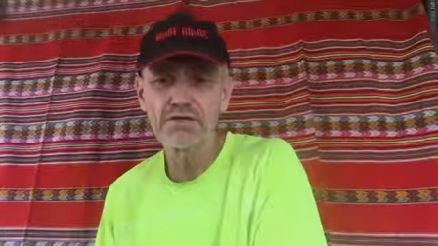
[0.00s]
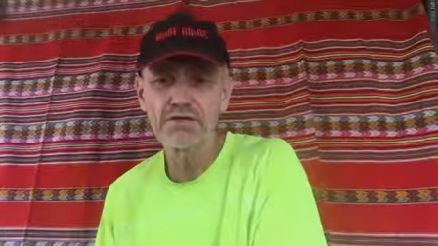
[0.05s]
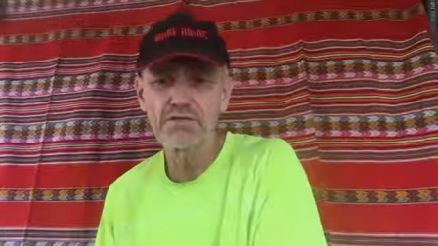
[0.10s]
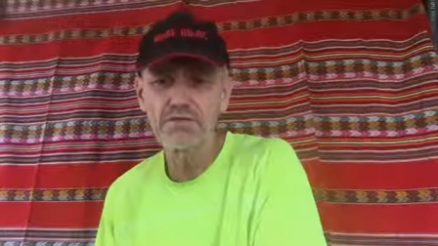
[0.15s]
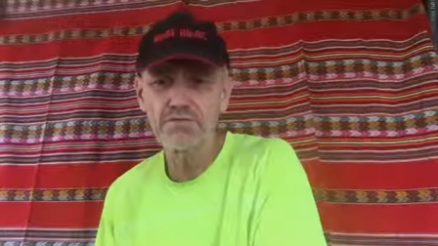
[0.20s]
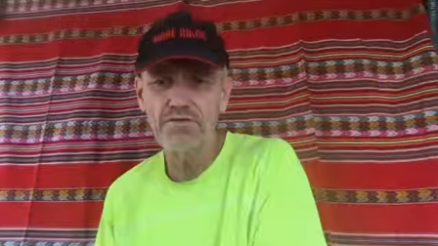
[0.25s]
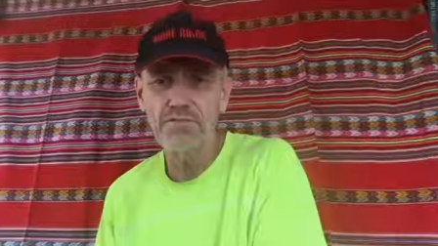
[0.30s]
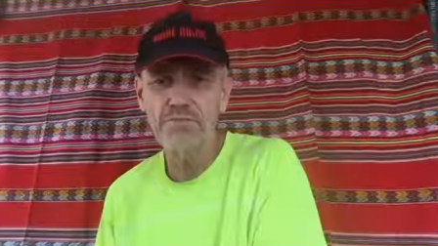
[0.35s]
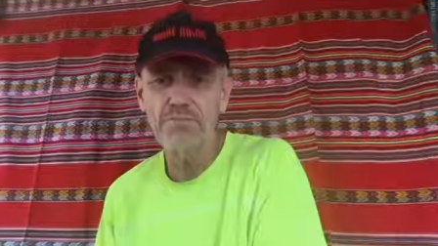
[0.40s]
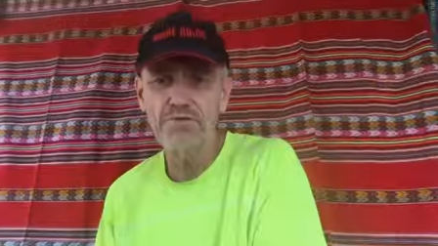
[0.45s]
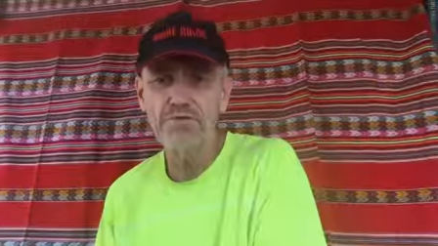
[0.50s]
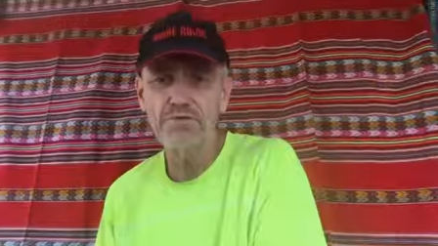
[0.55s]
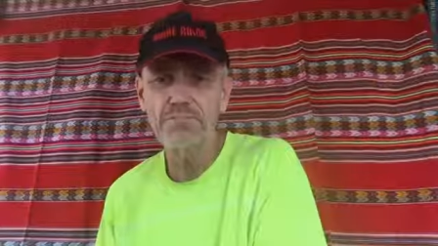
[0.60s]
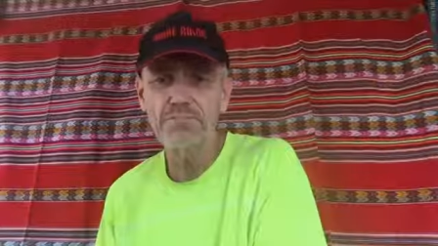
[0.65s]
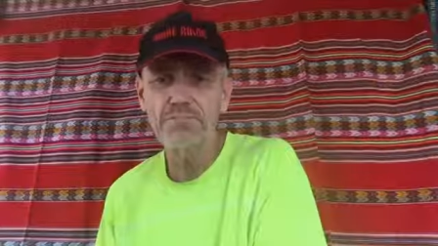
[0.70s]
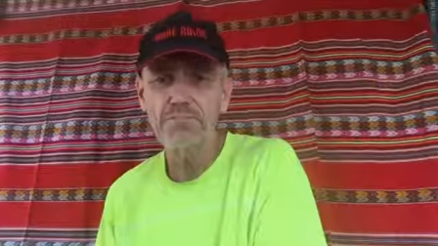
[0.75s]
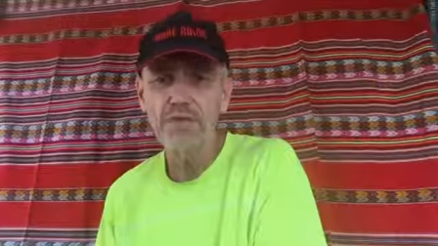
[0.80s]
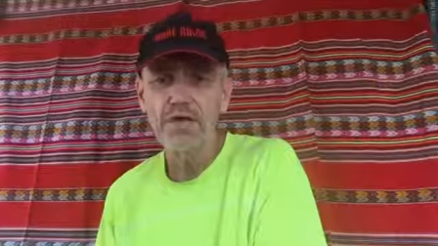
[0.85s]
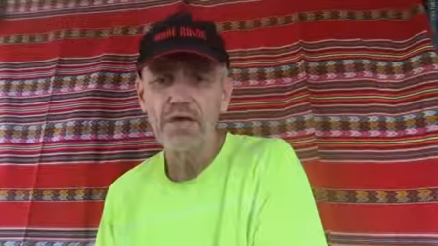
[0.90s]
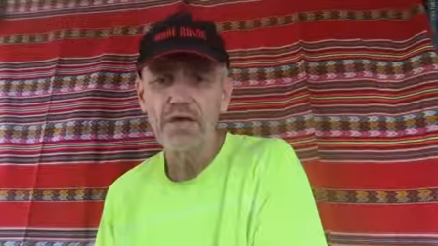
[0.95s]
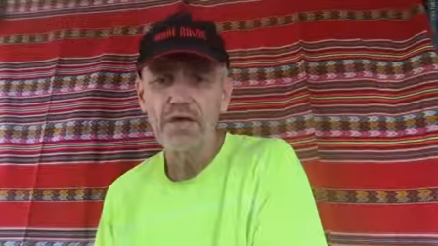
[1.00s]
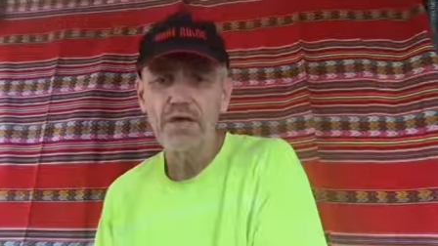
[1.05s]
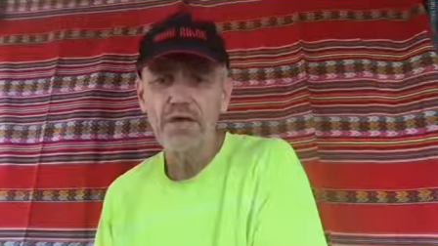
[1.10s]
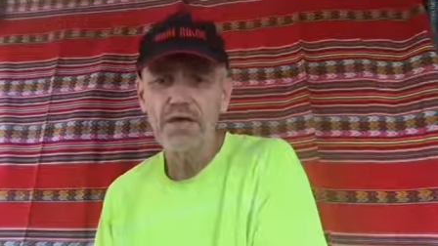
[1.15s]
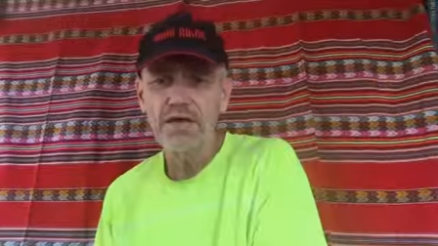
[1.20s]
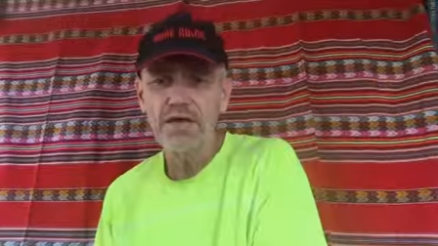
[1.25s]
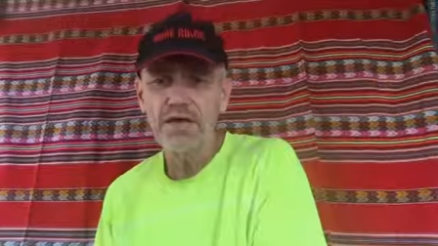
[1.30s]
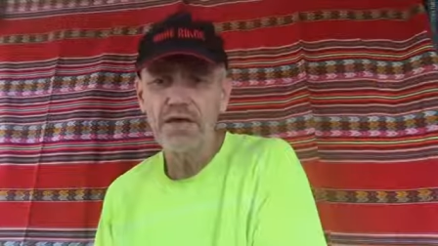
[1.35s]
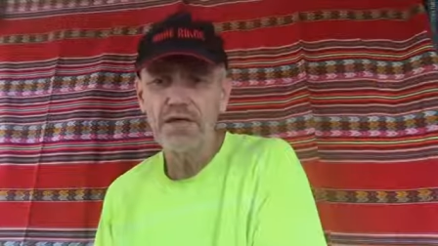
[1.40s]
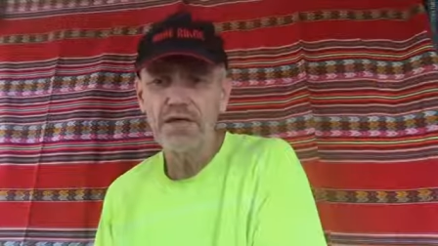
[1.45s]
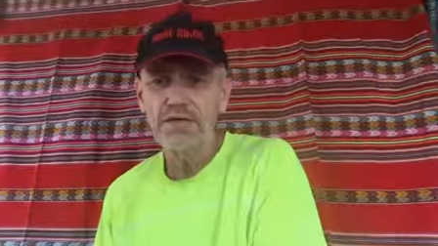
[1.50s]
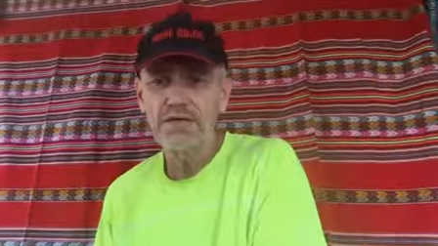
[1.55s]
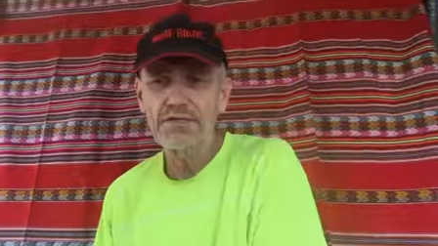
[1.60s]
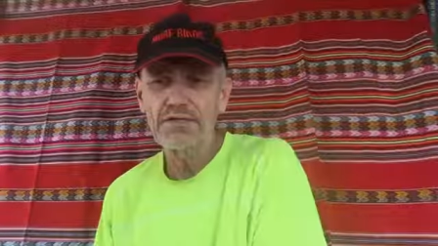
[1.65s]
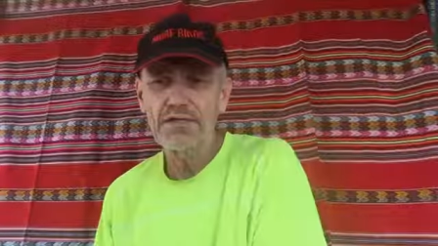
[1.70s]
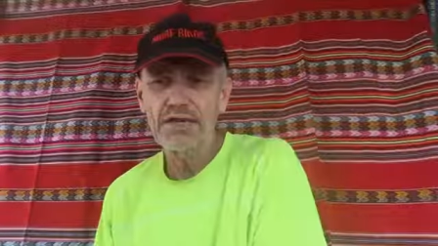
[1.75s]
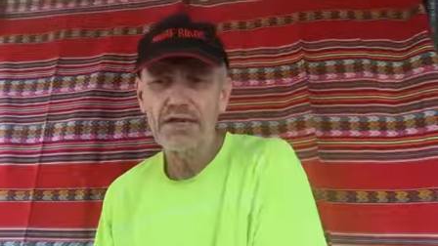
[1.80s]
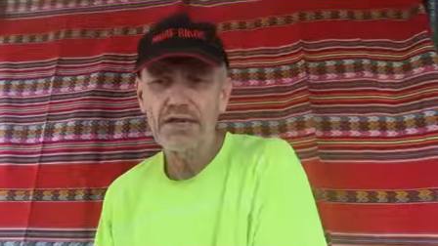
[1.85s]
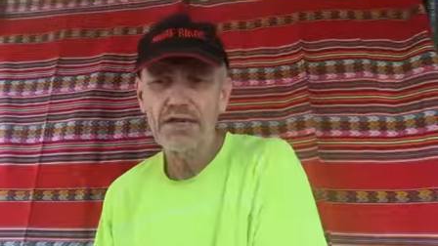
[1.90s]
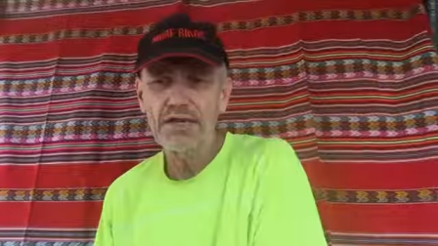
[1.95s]
November. And
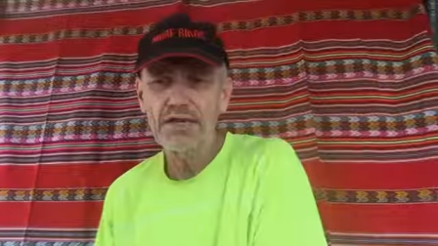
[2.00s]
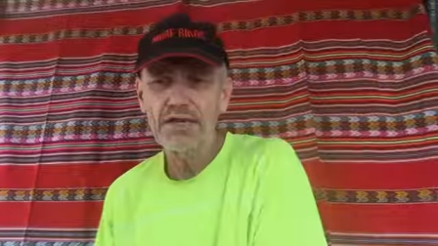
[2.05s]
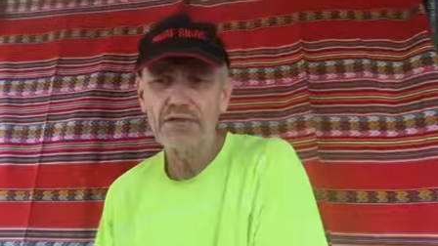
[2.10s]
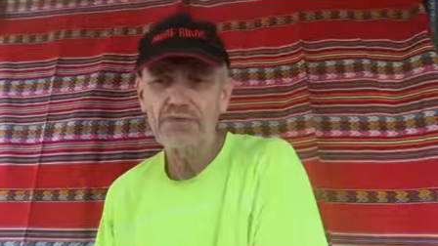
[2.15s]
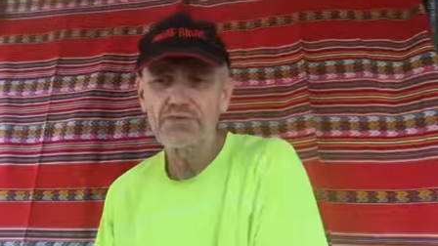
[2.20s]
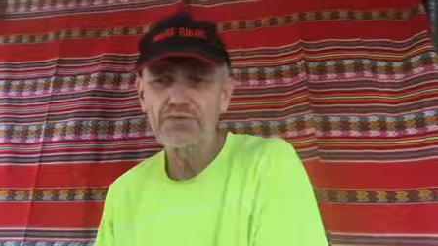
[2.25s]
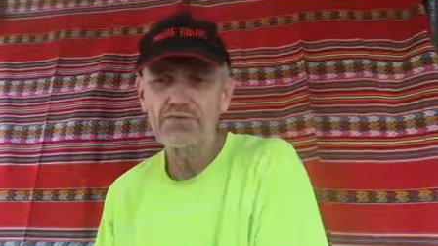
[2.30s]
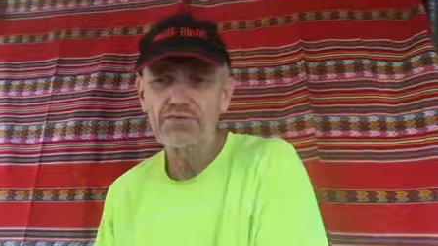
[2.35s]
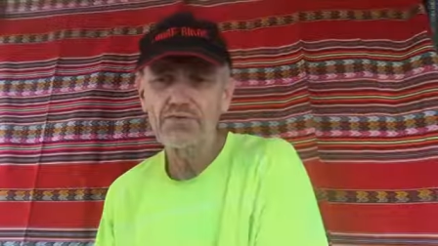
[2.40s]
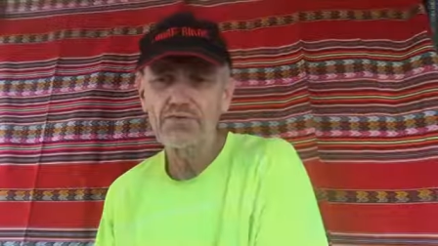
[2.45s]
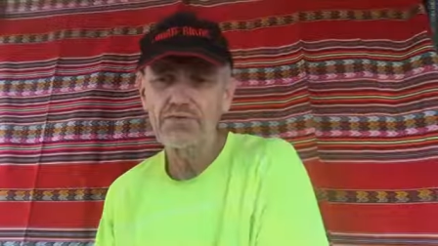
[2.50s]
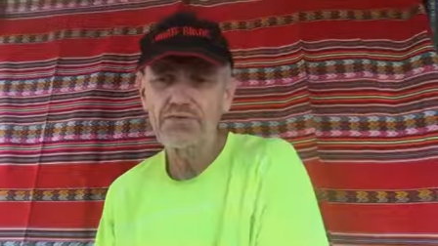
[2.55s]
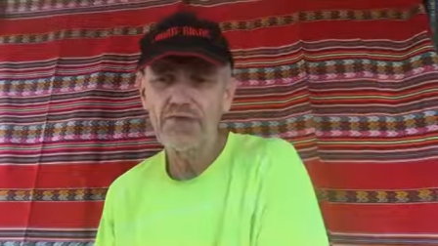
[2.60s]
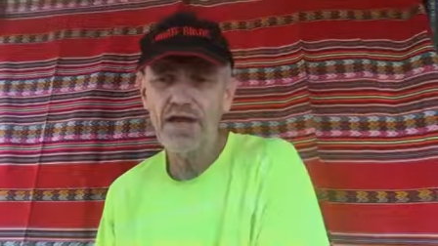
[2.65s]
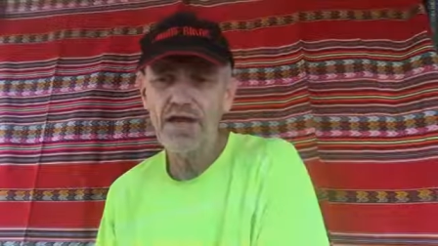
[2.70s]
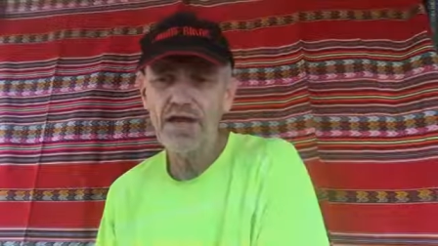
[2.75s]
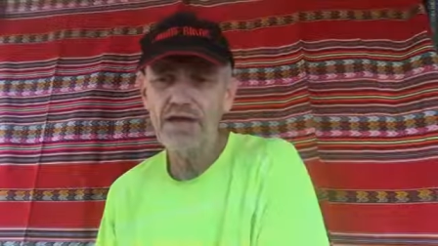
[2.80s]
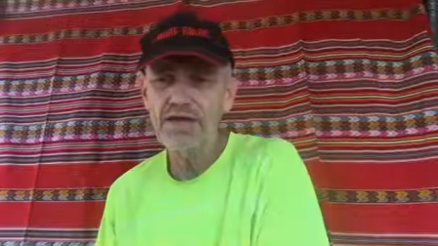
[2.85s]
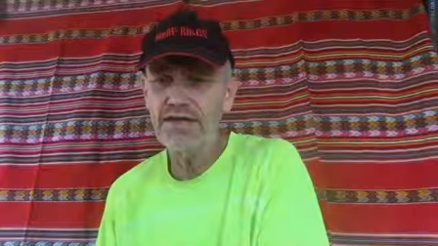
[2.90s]
uh, you could fly